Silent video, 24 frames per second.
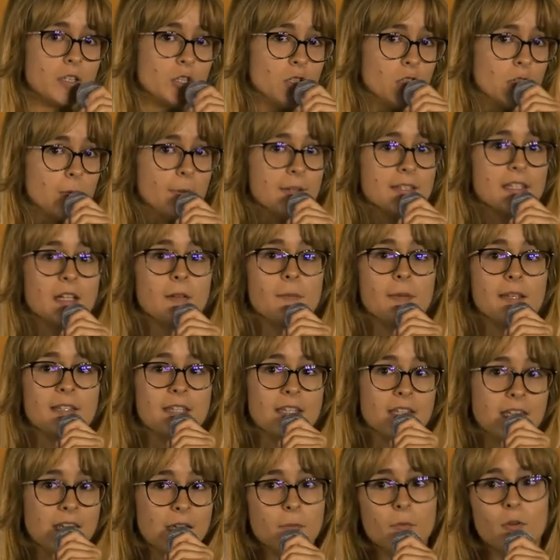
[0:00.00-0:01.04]
universal
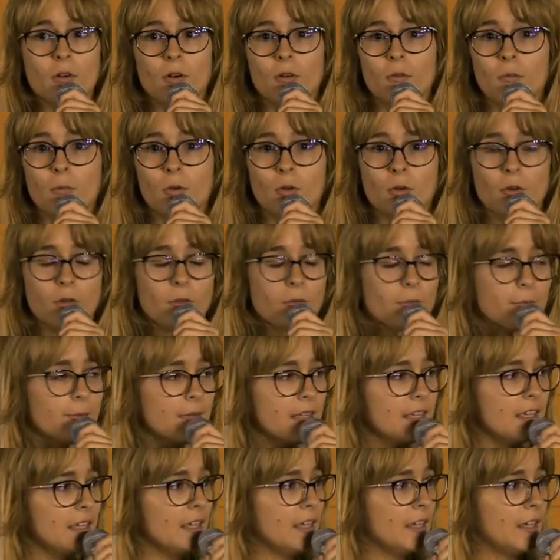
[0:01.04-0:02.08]
basic income could
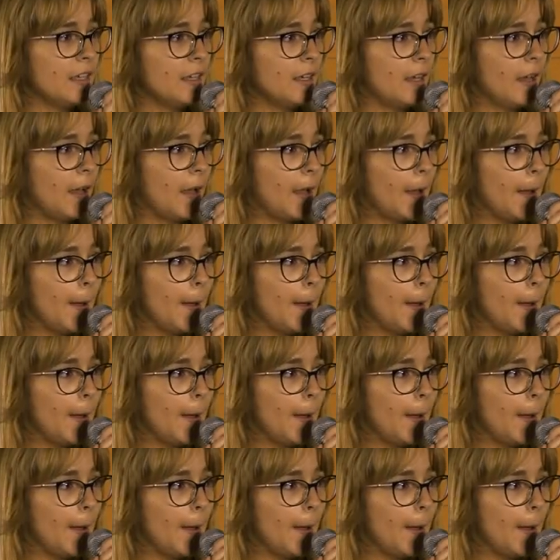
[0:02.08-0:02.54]
be